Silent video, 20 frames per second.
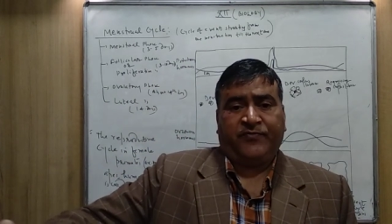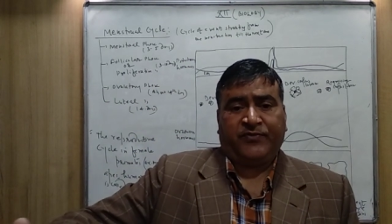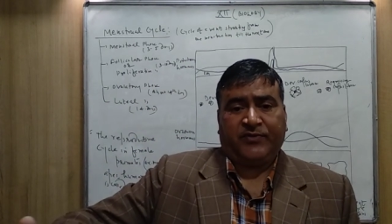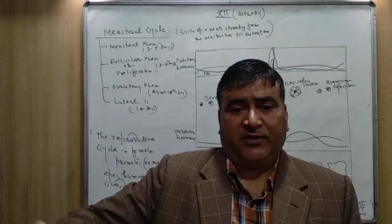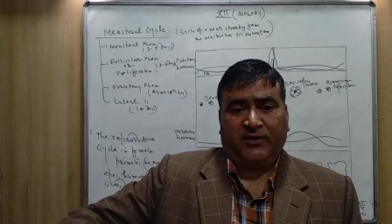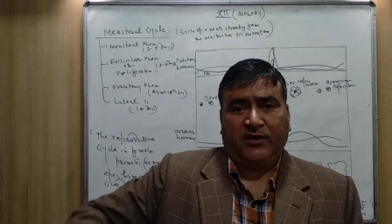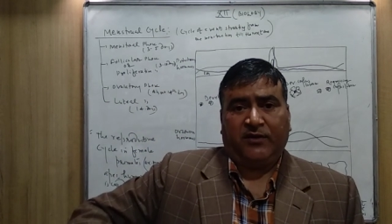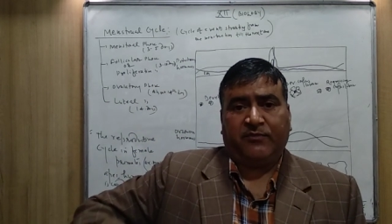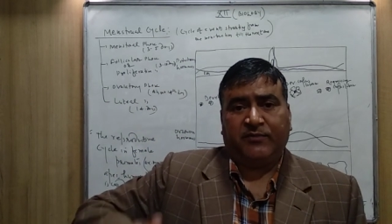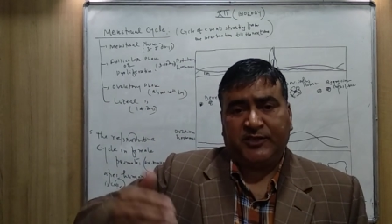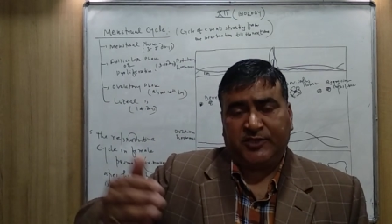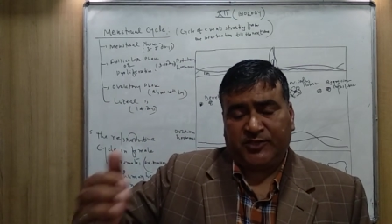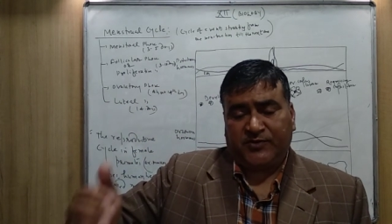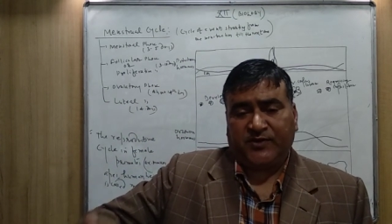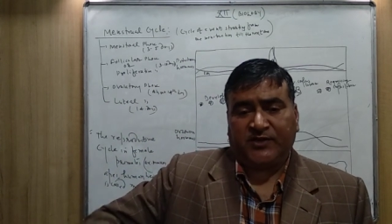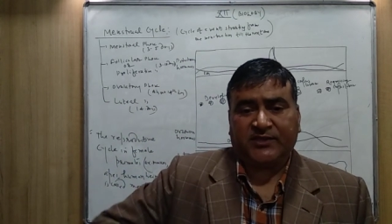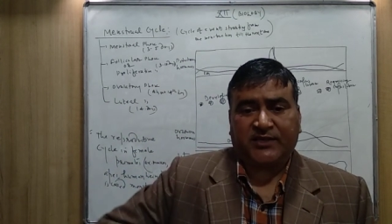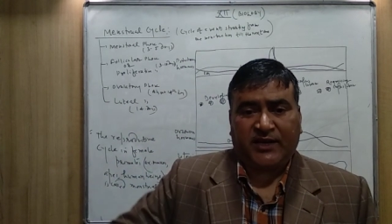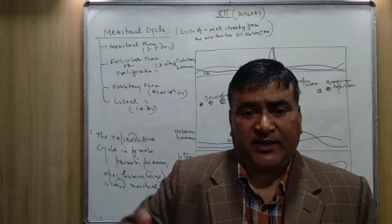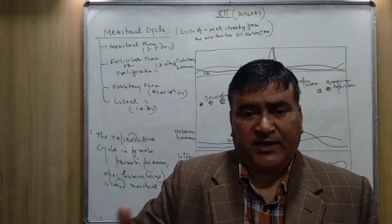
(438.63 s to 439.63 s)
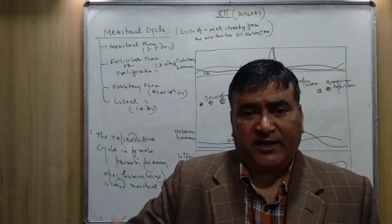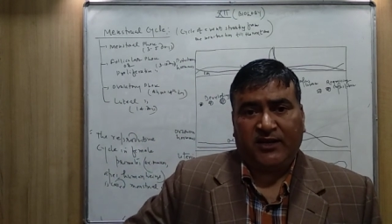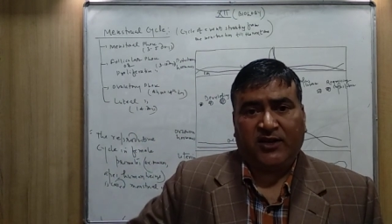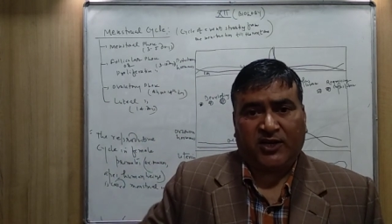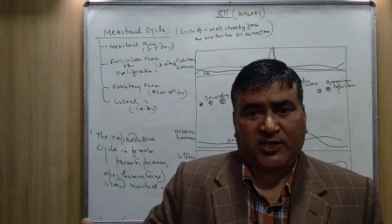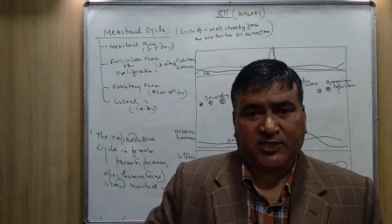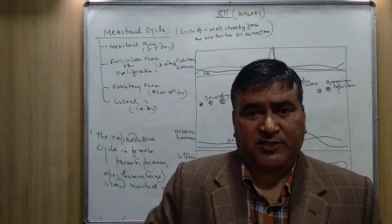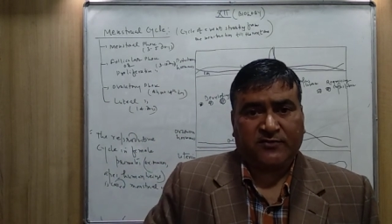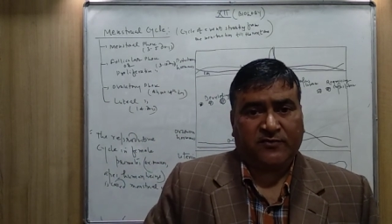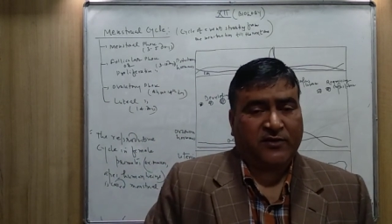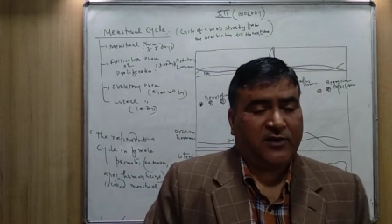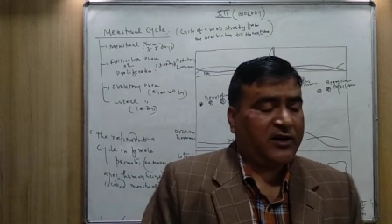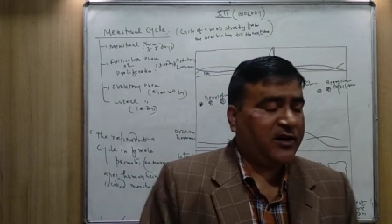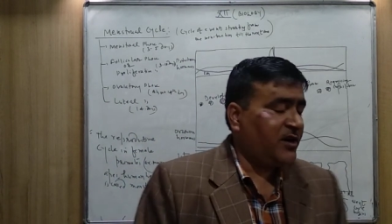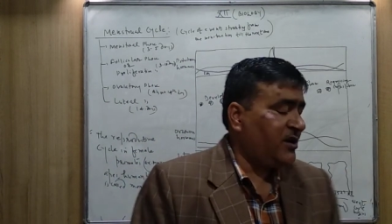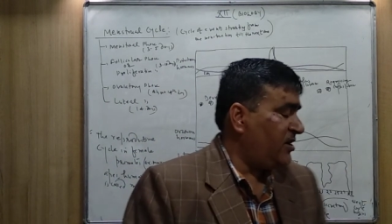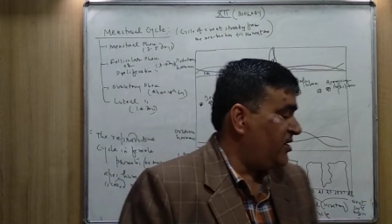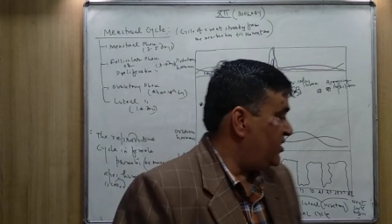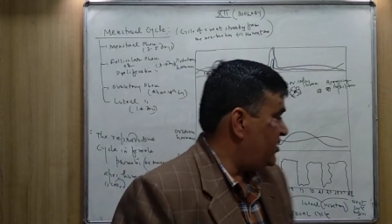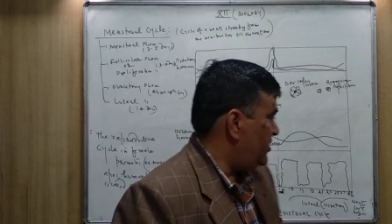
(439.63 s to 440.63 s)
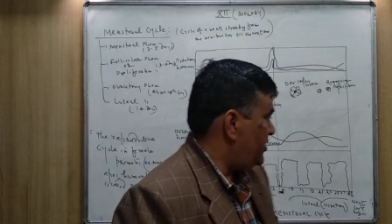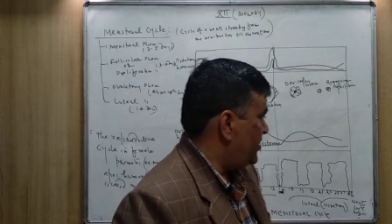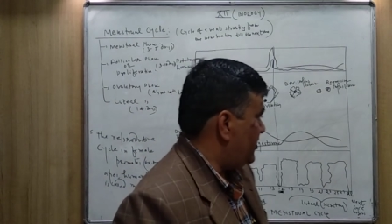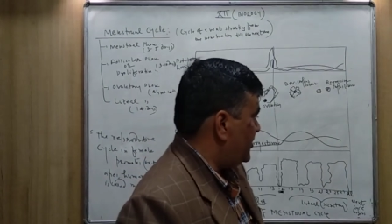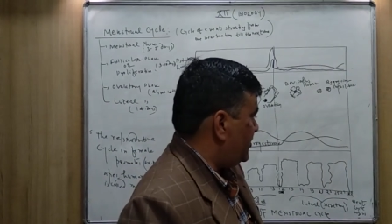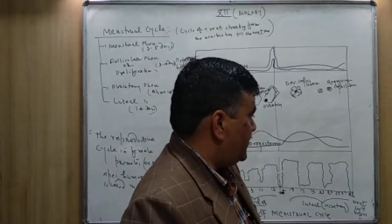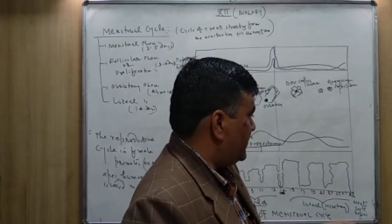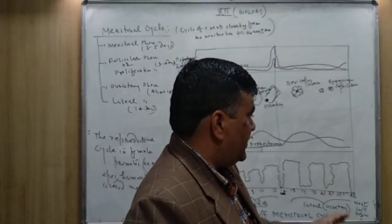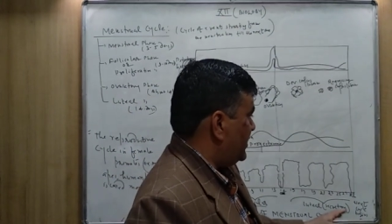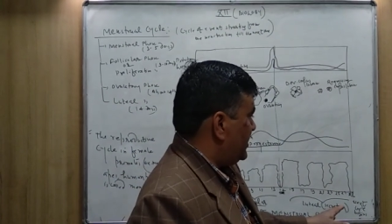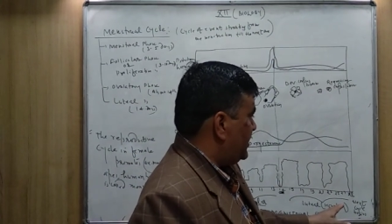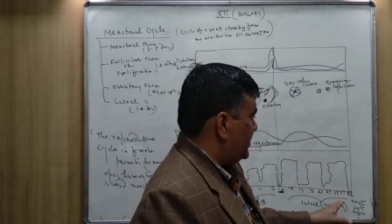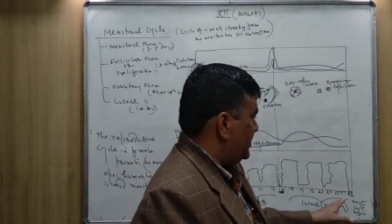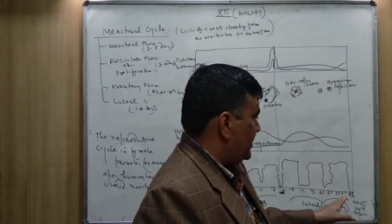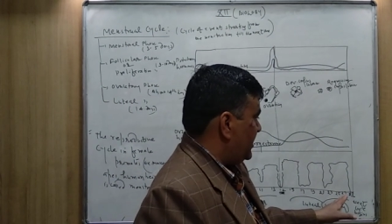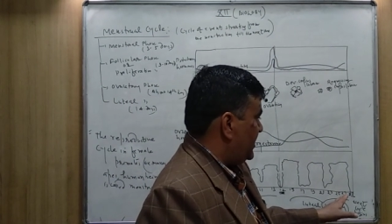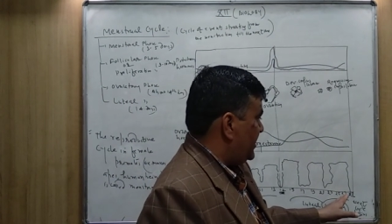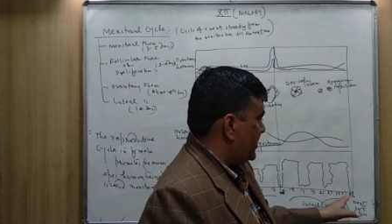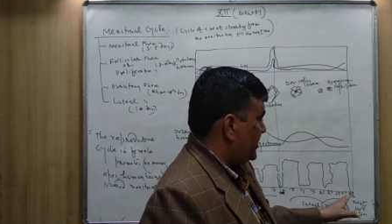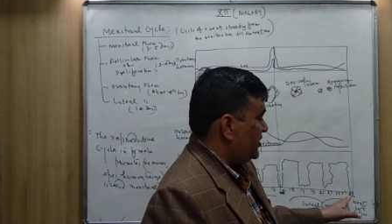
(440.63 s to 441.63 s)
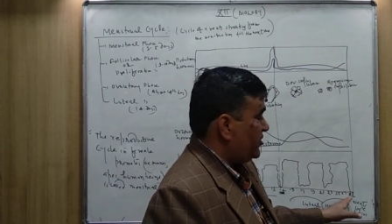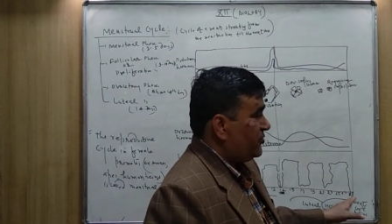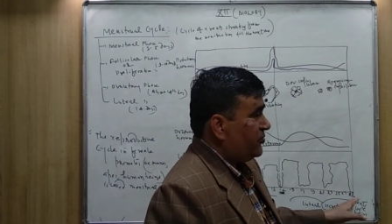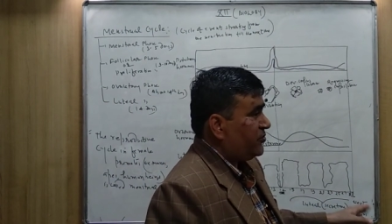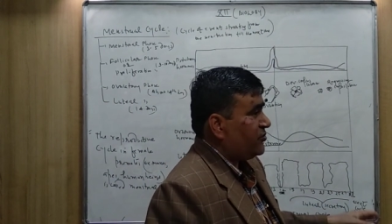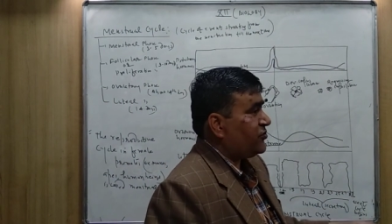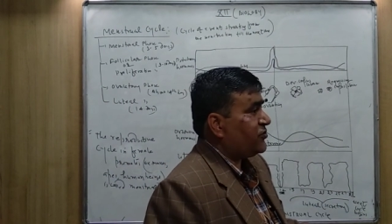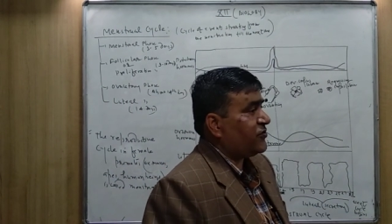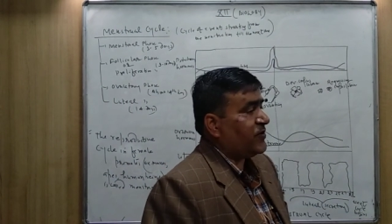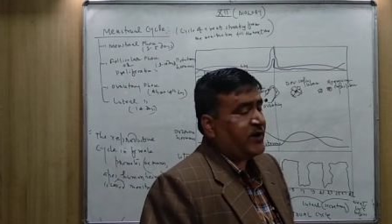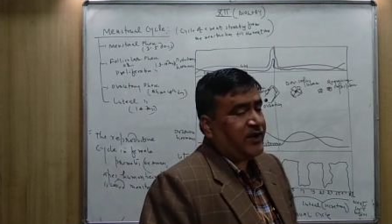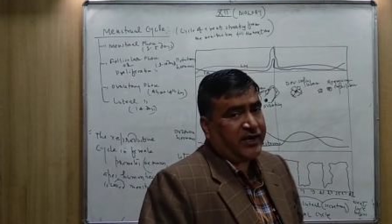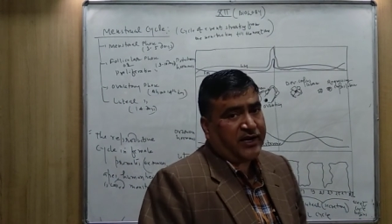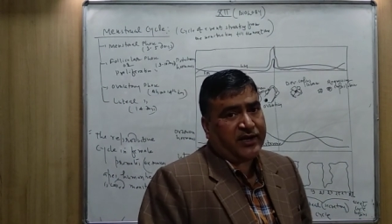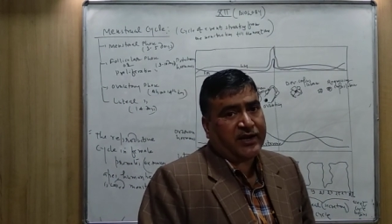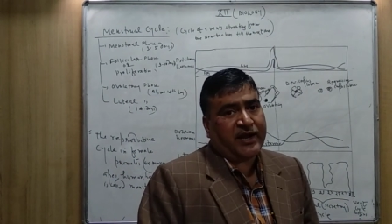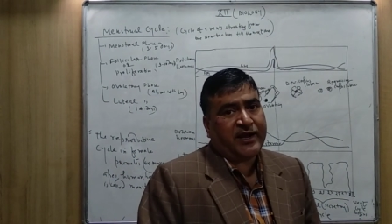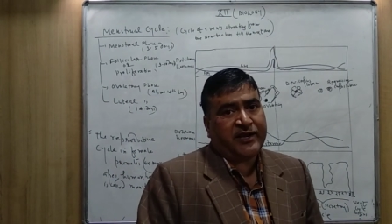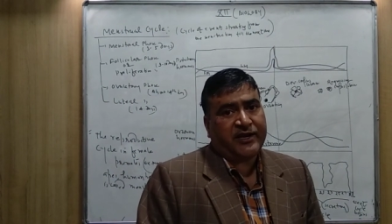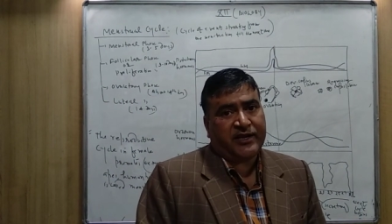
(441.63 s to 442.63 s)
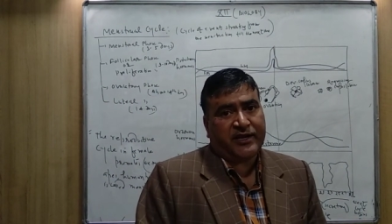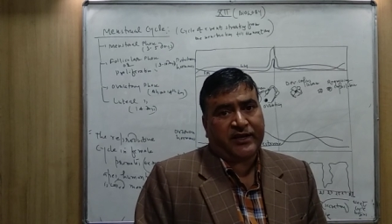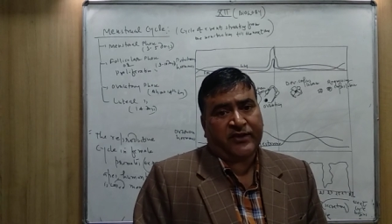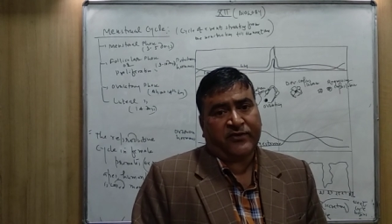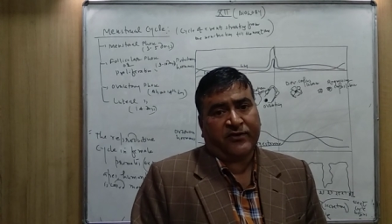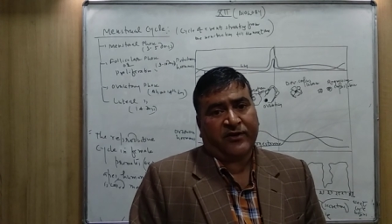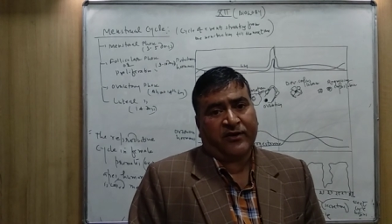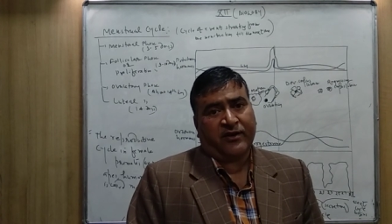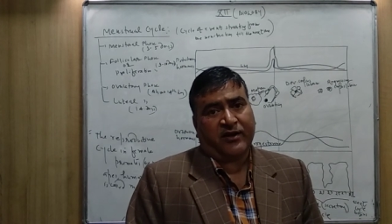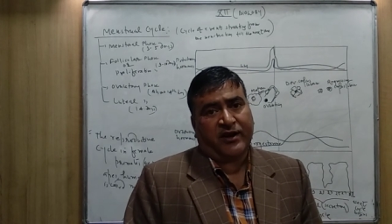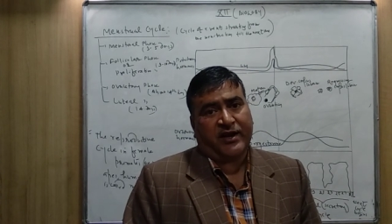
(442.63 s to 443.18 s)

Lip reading: menstrual cycle lasts for 28 to 29 days,